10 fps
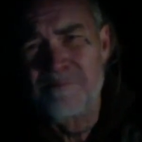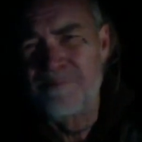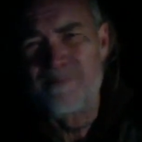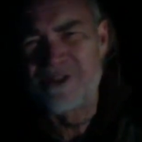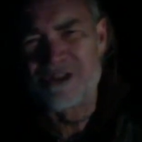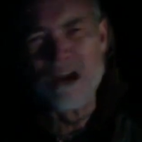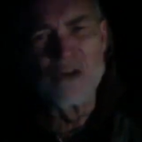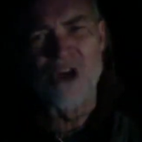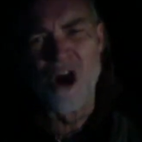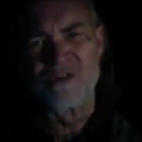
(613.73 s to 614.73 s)
Still
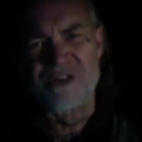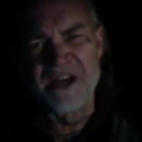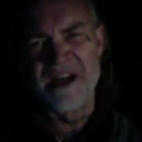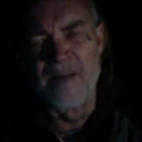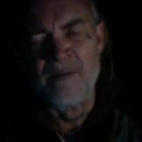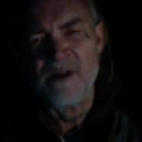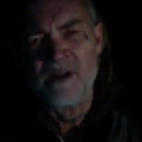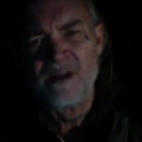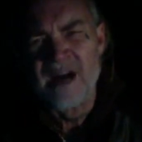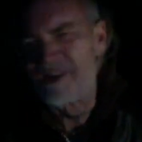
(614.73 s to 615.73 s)
cozying up.
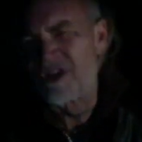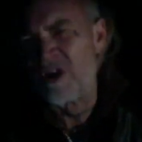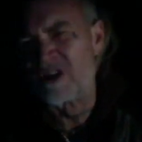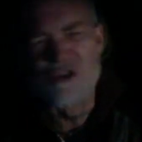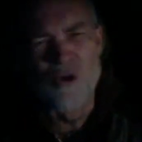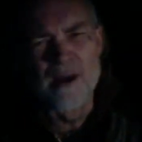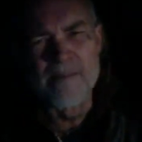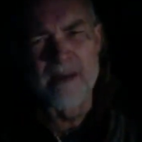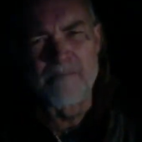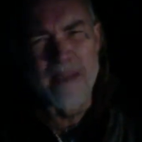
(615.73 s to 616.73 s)
I saw a story
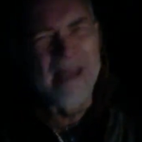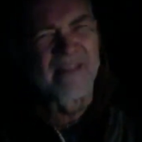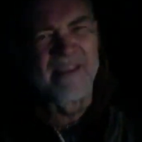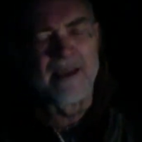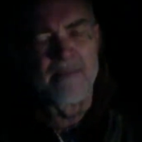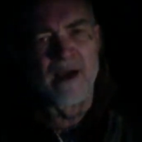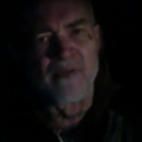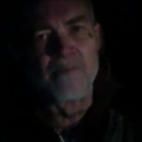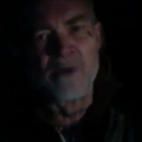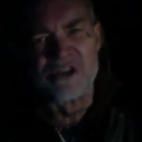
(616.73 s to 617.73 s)
about Bethlehem, how
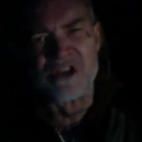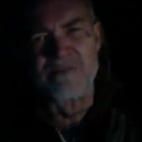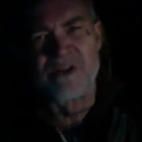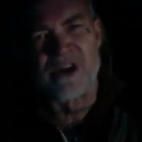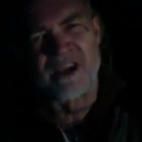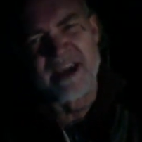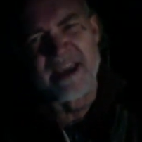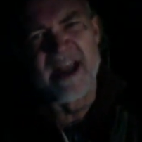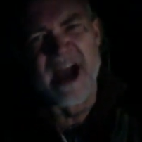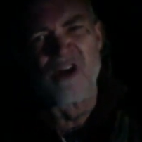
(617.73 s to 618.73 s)
the Muslims are
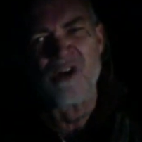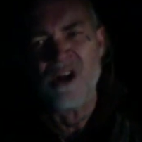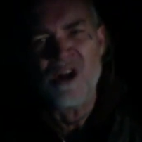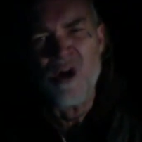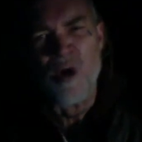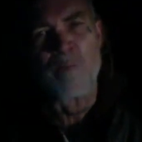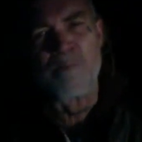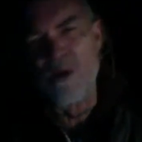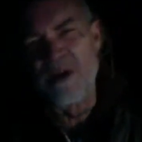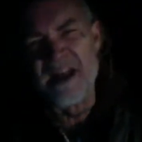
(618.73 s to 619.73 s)
kicking out or
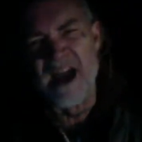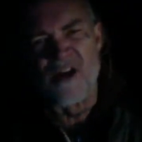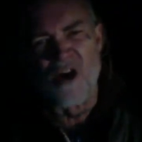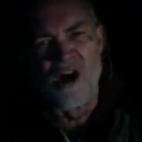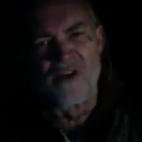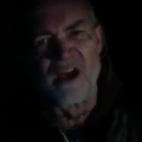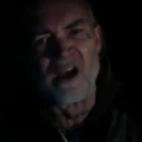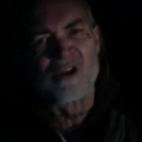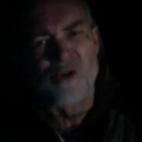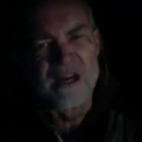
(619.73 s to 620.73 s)
booting out all
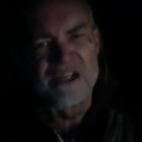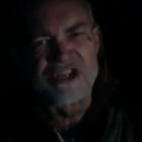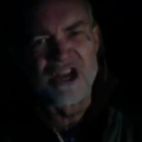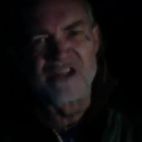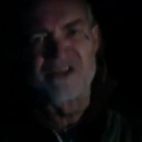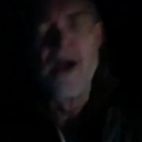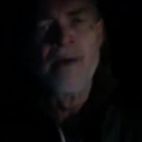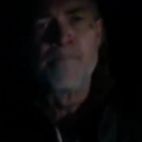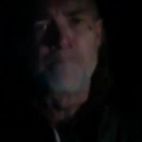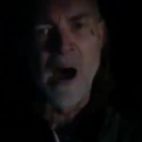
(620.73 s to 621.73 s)
the Christians.
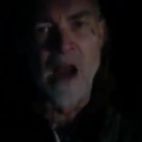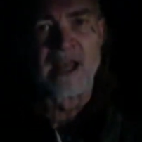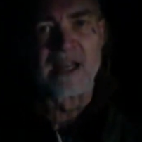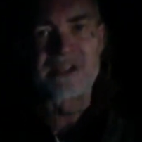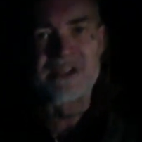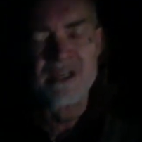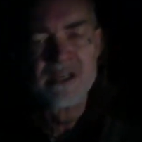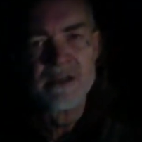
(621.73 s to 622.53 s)
Bollocks.